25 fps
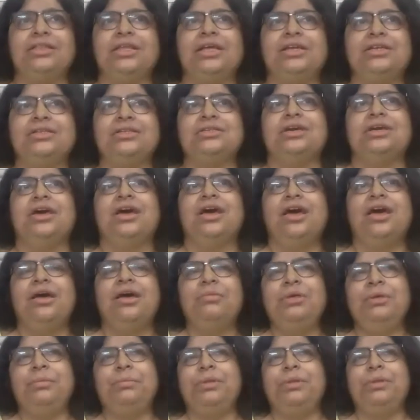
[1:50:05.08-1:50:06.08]
that
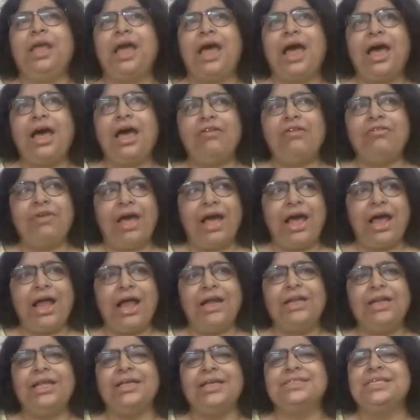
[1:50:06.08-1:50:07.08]
people have
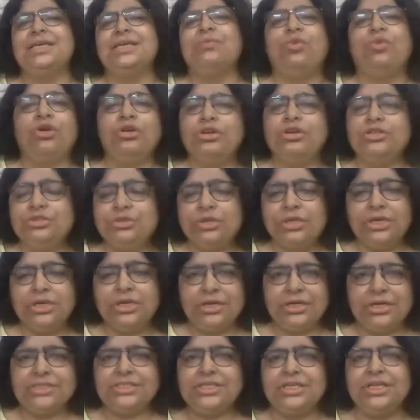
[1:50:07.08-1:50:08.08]
had, like, say, 1 or 2
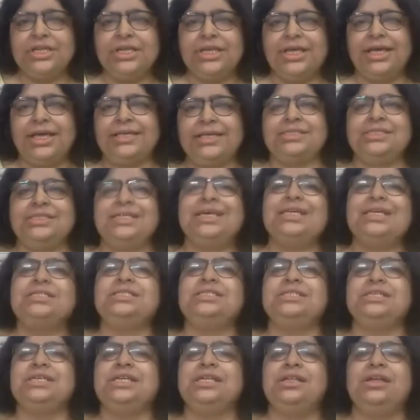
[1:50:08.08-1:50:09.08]
hearings in a case, they are
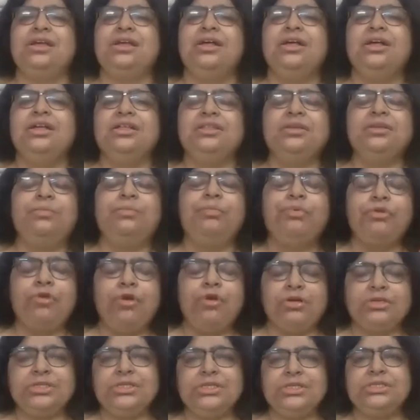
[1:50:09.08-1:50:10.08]
still, the
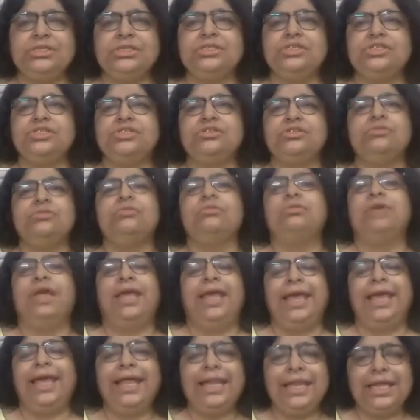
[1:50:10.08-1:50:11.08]
process is so
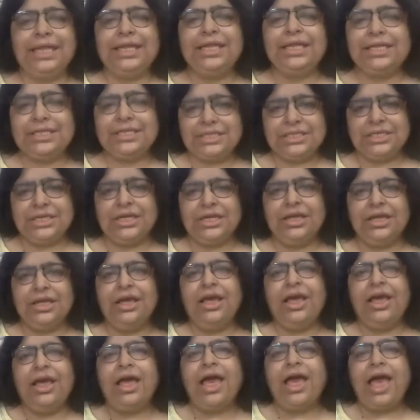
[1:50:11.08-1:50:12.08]
alienating
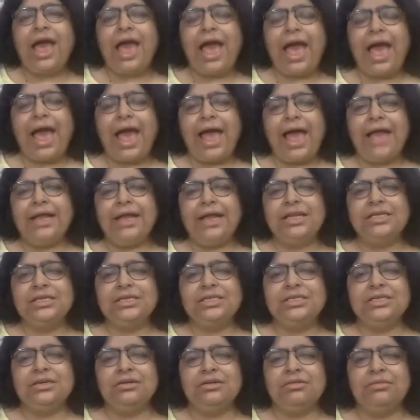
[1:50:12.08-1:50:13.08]

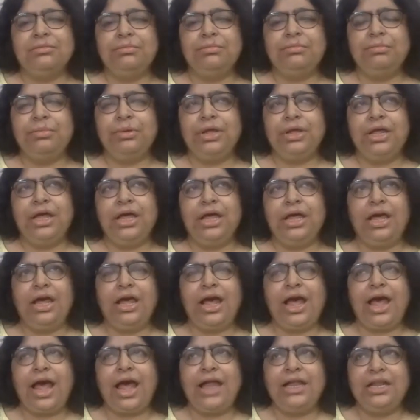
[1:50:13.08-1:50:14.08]
and
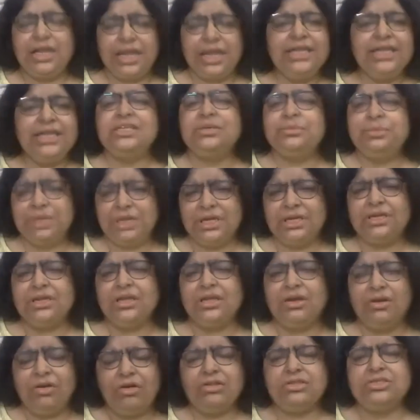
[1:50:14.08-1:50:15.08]

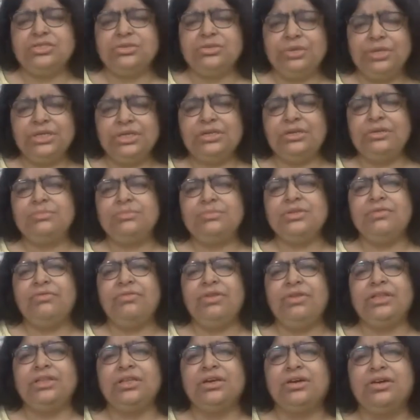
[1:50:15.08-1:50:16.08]
intimidating also, in terms
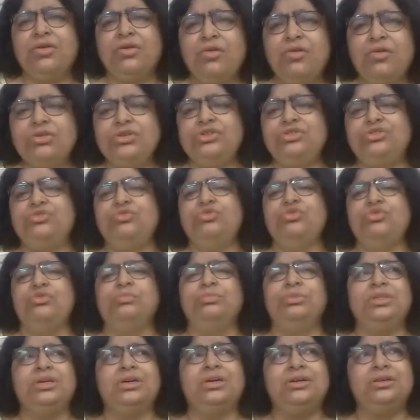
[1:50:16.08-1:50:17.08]
of like the
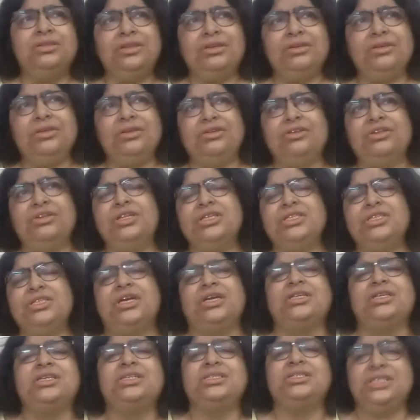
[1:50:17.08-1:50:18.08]
courtroom, the
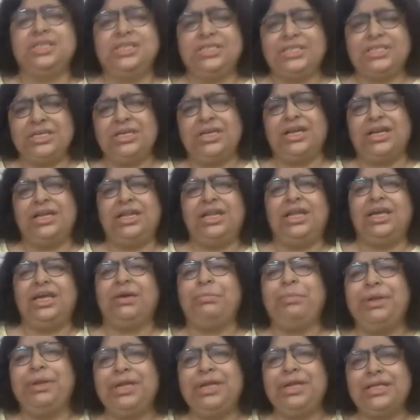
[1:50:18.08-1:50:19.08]
judge sitting at like
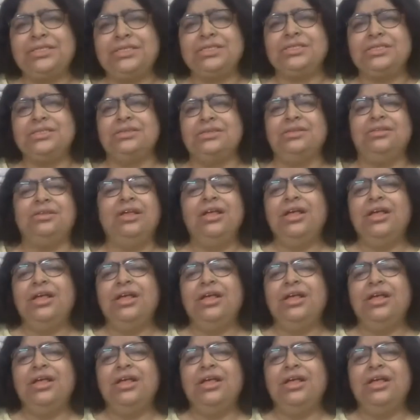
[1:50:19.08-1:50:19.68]
a pedestal,